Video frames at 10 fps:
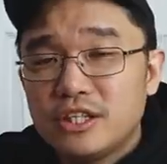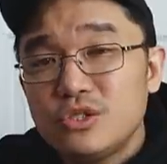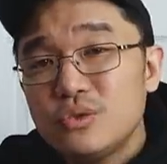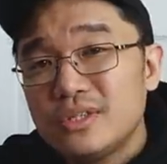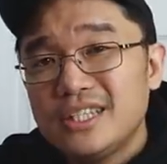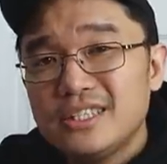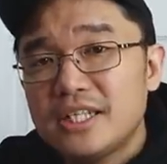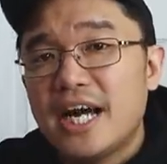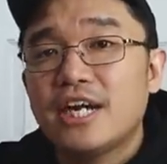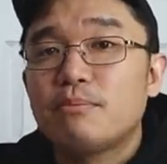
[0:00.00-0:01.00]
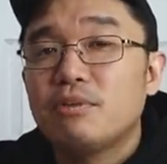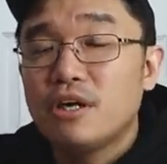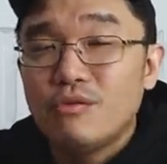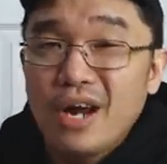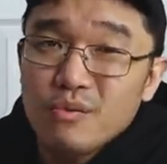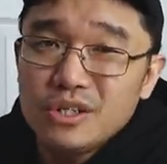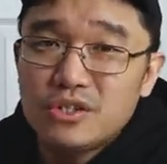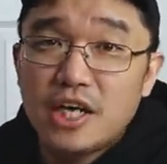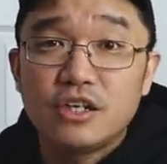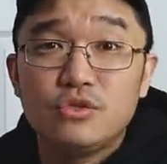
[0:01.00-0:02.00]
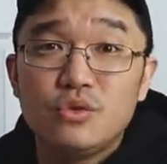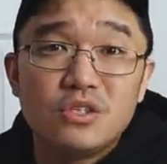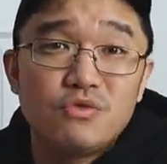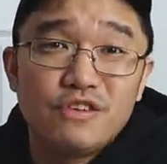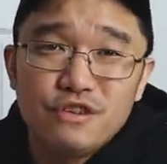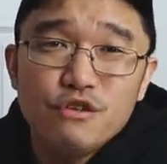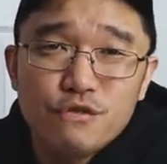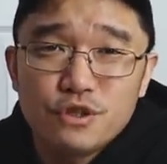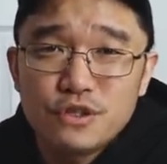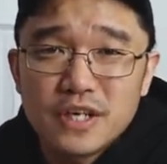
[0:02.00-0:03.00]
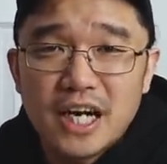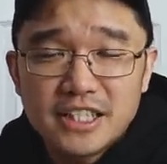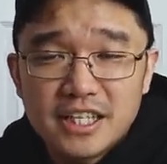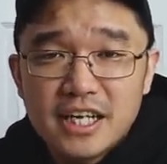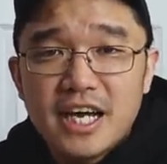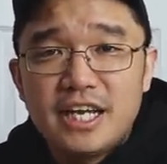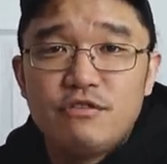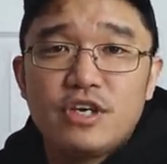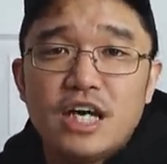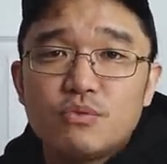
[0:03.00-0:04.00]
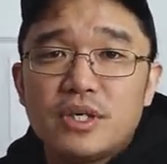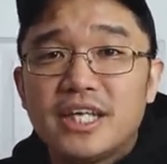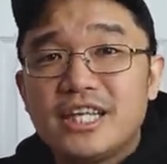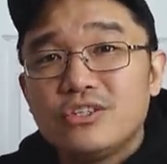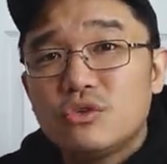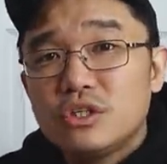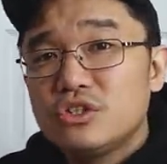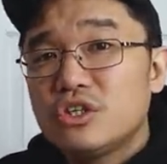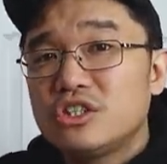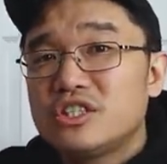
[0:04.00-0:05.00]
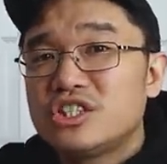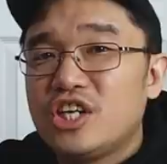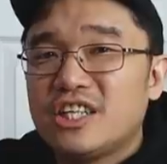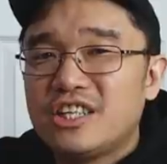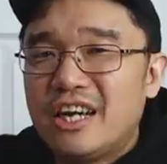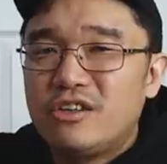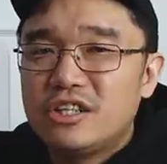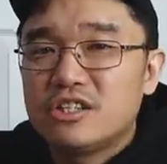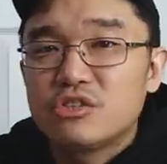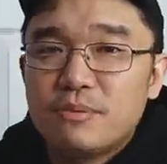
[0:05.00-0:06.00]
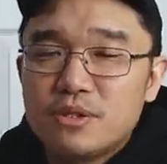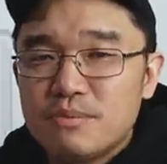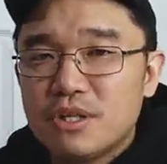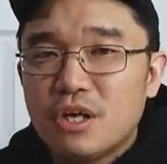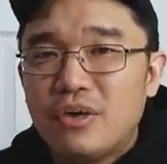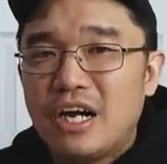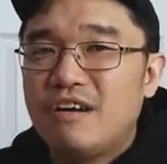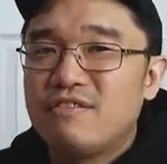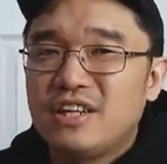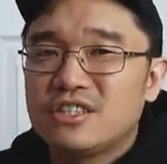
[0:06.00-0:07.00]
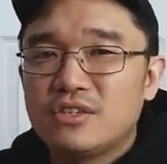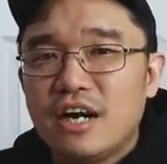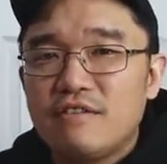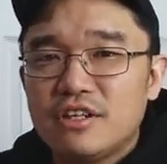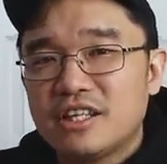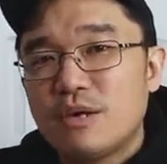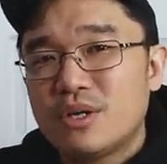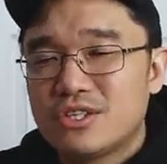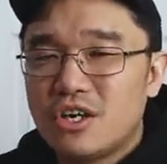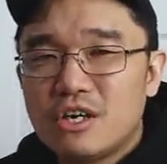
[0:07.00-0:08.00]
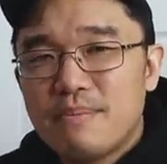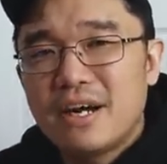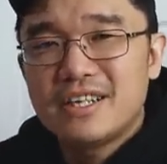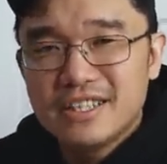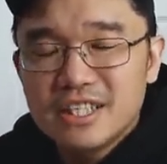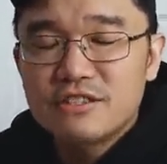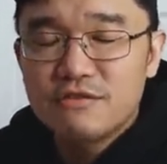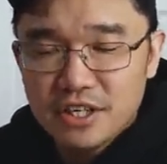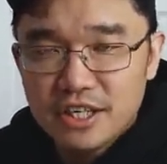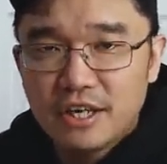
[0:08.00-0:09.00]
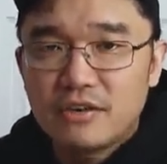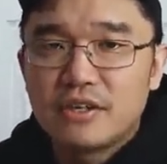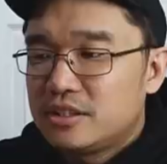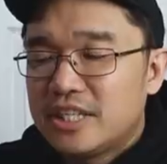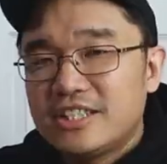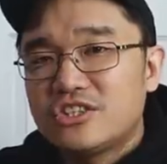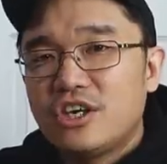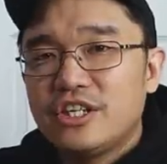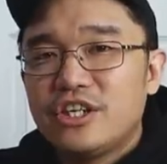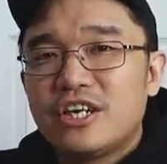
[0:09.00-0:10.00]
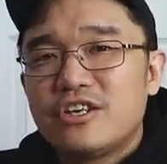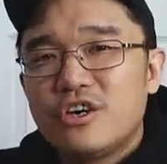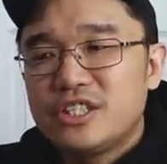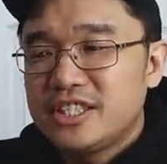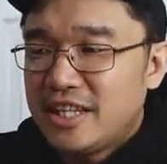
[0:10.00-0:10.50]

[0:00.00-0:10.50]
and the two lenses that I could play around with so I could do this review for you guys. And if you guys want to get yours, you could just check down in the description below and I'll have links to everything that we're talking about in this video. To get started, you're going to notice